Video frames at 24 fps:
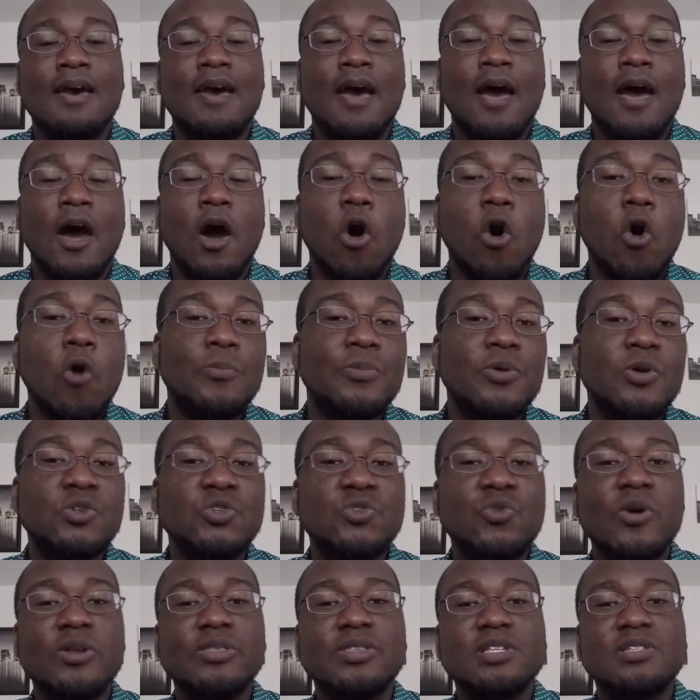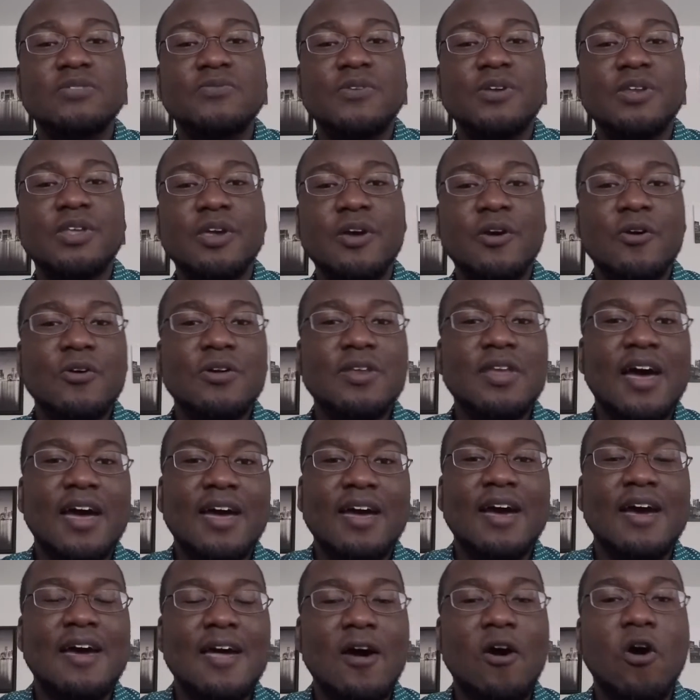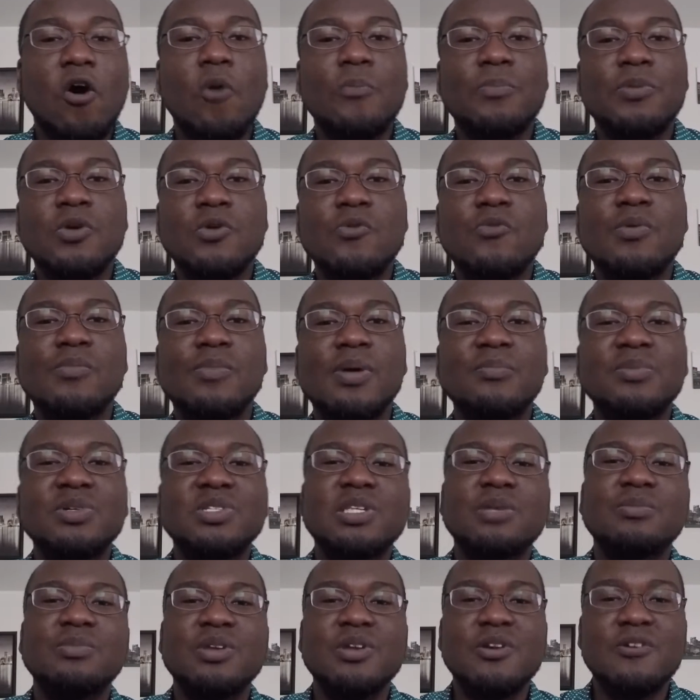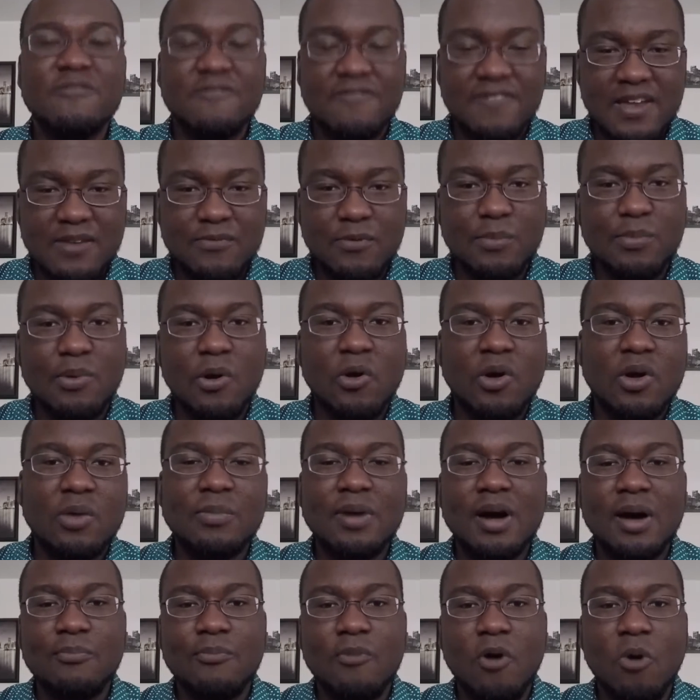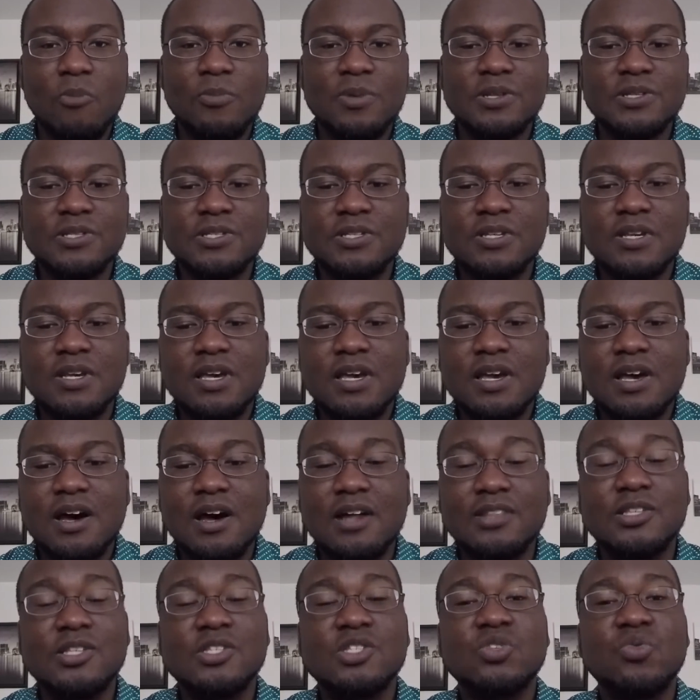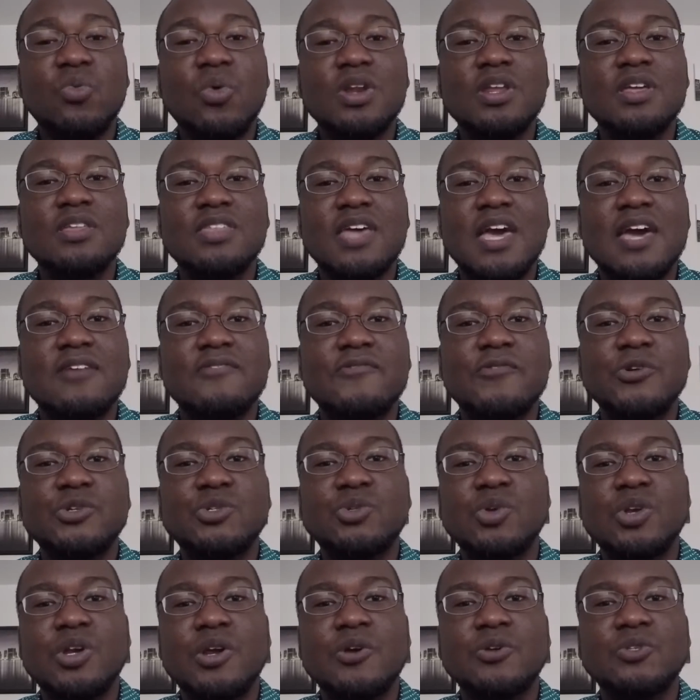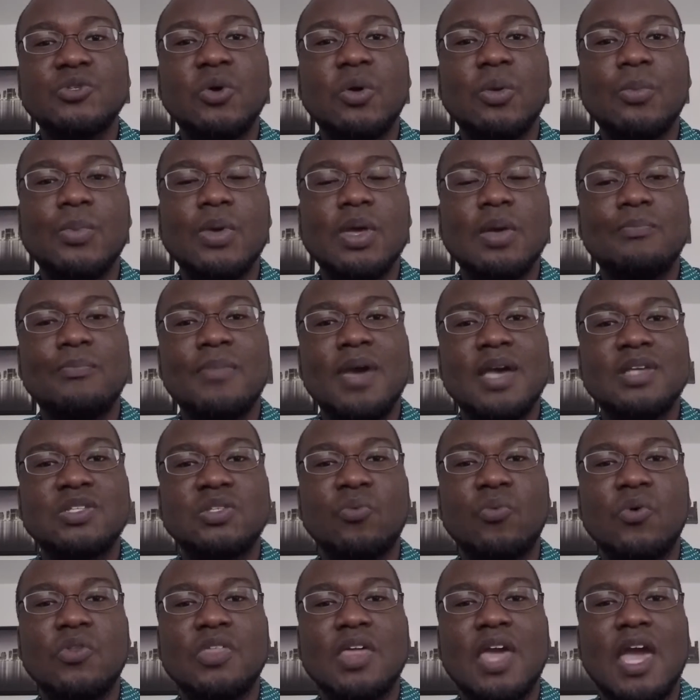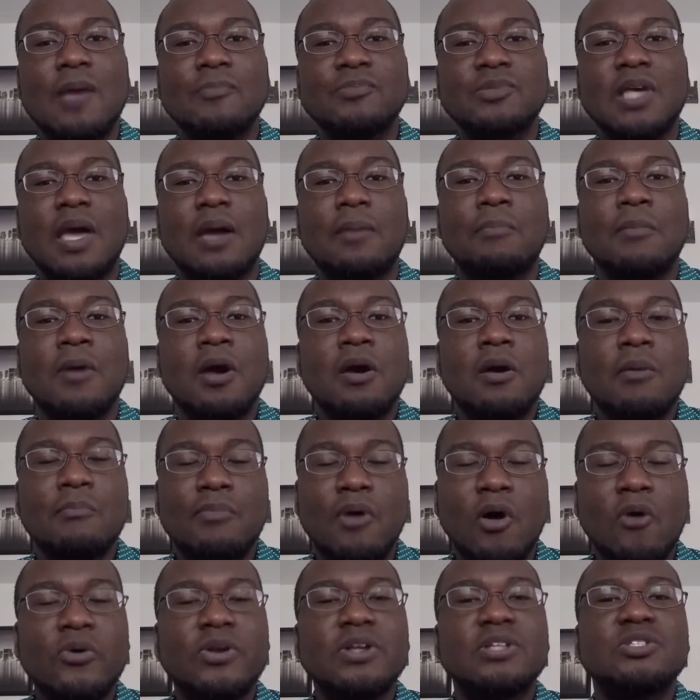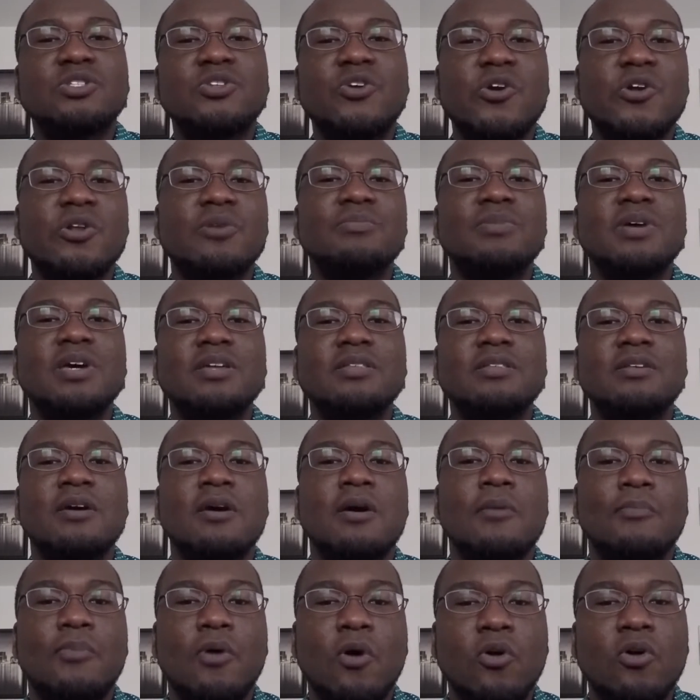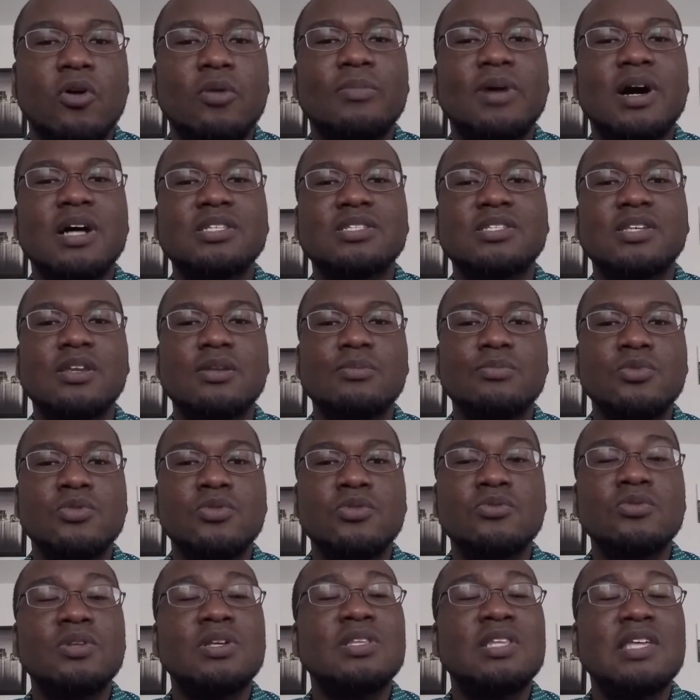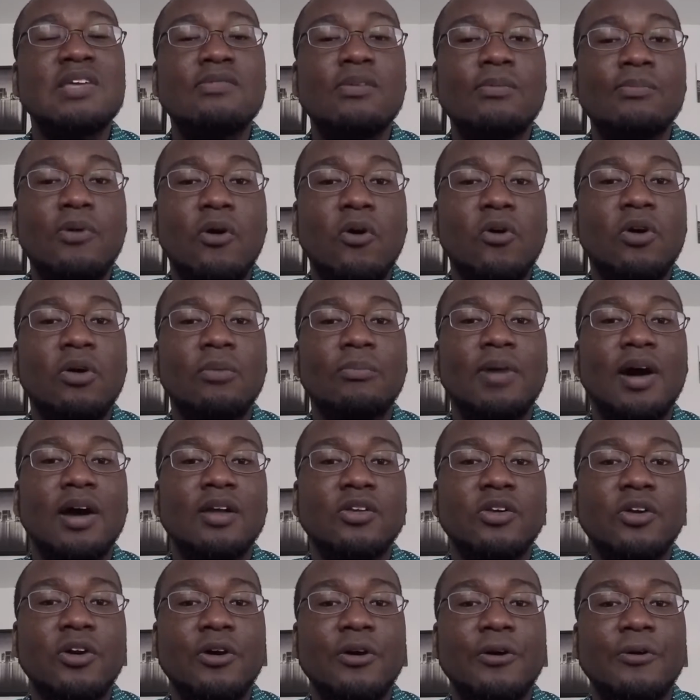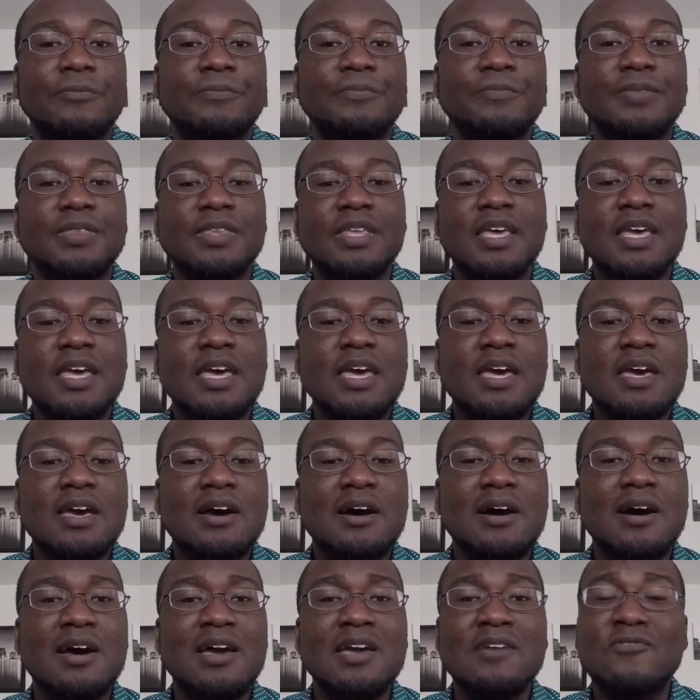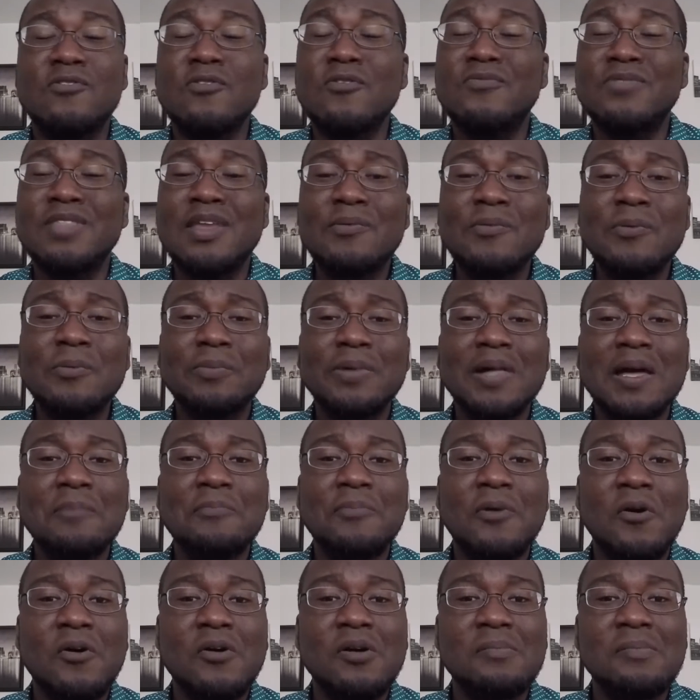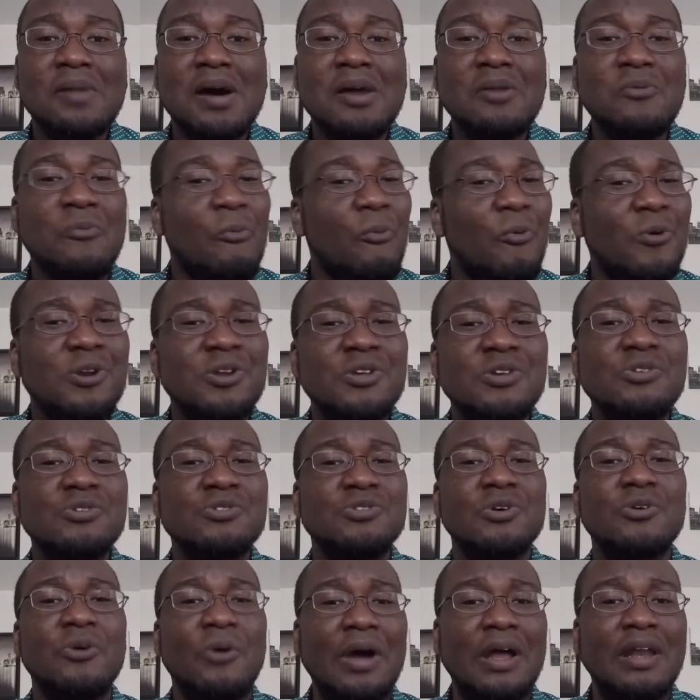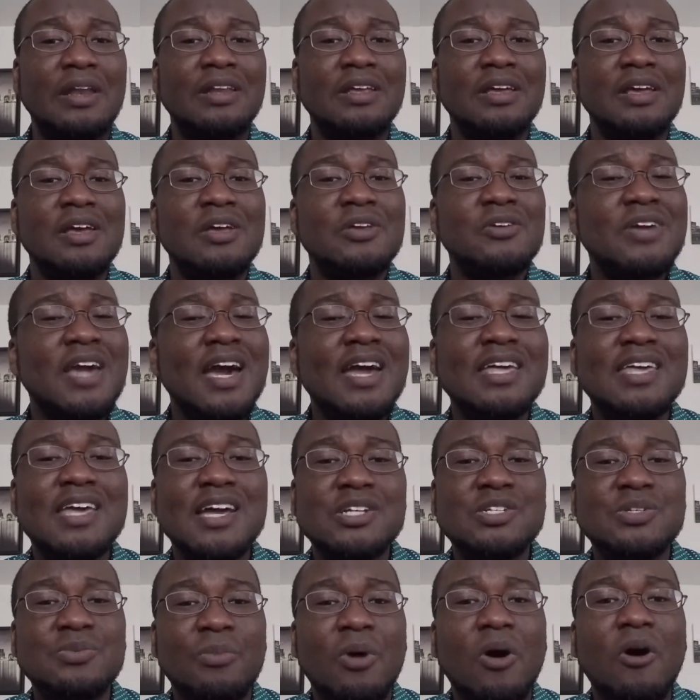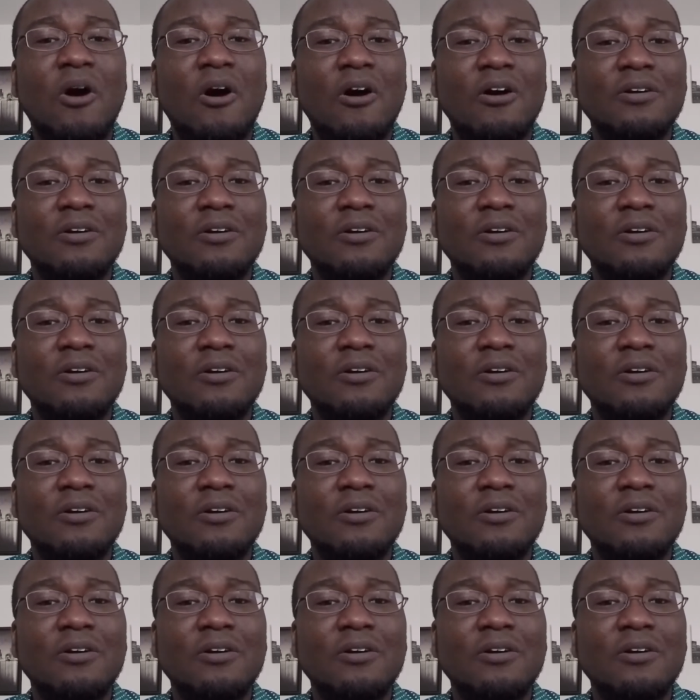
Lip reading: I hope you enjoyed this video, and I hope you remember some of your favorite Pokemon moments. This 20th anniversary year is going to be amazing with games like Pokken Tournament, Pokemon Sun and Moon, and even Pokemon Go. If you've never played Pokemon, what are you doing? You gotta catch them all.